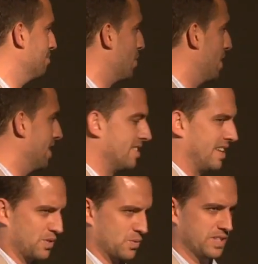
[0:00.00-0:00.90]
boy, it
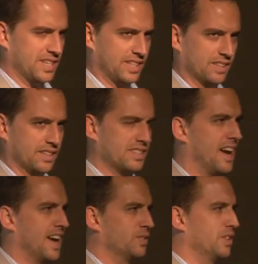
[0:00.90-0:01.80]
sounds ridiculous.
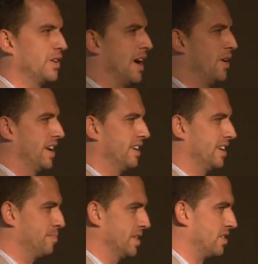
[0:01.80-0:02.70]
I don't know how I
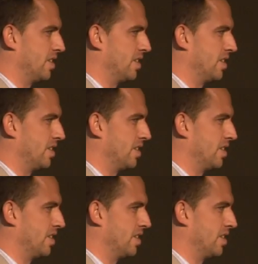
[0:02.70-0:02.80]
ended up in